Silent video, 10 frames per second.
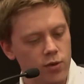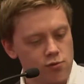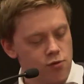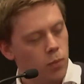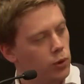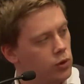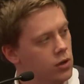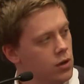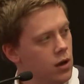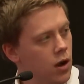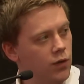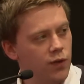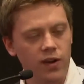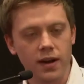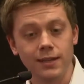the rubble of the
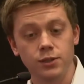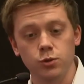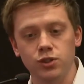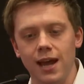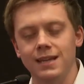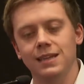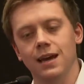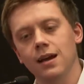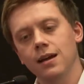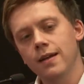financial sector.